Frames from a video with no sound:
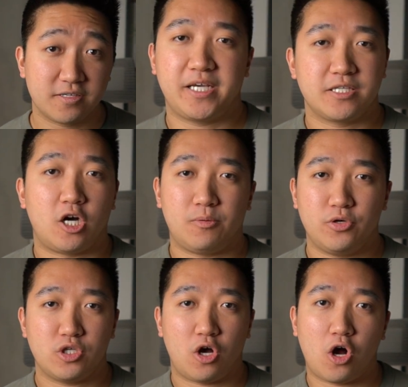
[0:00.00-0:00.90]
Because
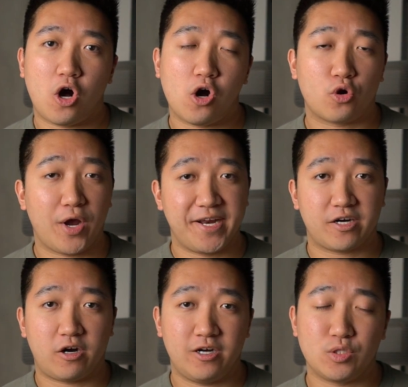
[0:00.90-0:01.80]
almost all credit
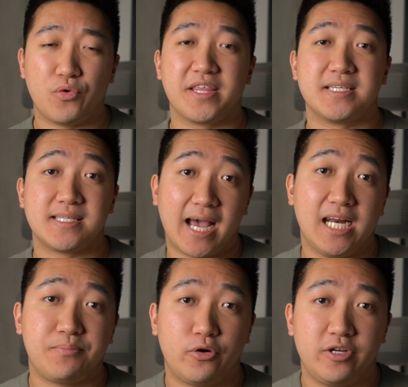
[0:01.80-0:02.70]
cards with a
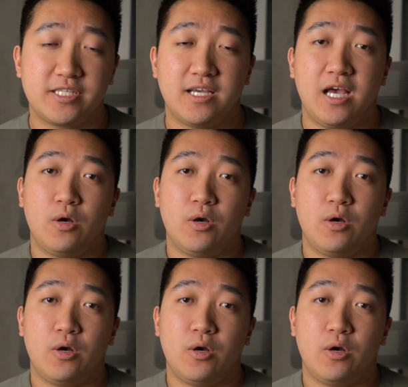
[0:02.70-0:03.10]
sign-up bonus